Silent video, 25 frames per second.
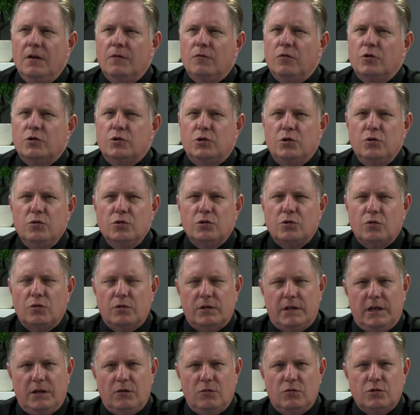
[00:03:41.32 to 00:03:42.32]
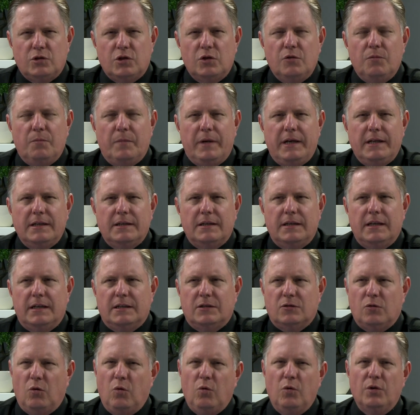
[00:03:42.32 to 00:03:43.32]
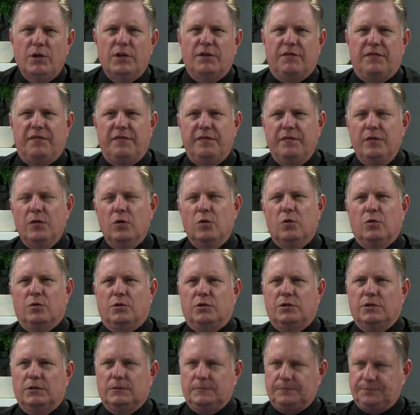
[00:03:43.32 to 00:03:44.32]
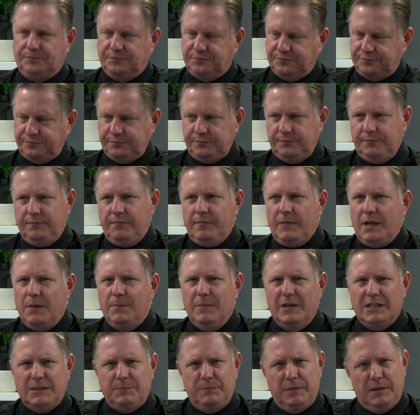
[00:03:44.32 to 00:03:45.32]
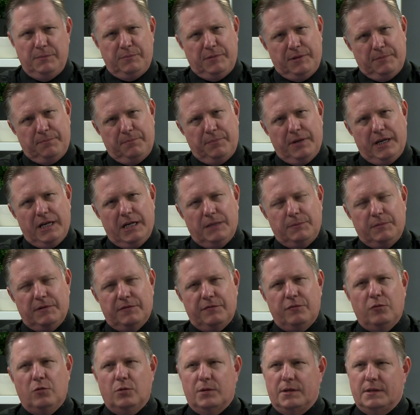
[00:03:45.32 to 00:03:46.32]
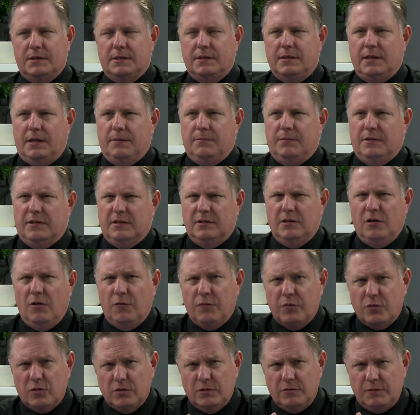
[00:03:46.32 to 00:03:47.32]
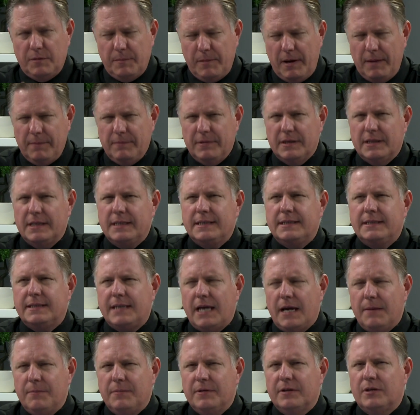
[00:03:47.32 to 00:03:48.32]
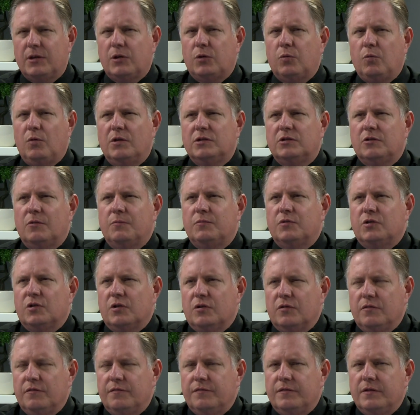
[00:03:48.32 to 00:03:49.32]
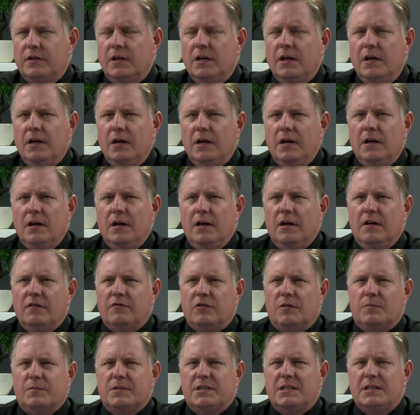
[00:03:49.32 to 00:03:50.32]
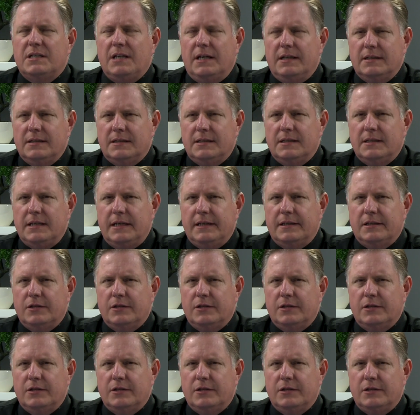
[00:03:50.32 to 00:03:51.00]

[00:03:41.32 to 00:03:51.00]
For Jews, that also meant that all the food must be prepared before the Sabbath. Now, remember, the Sabbath was observed from sunset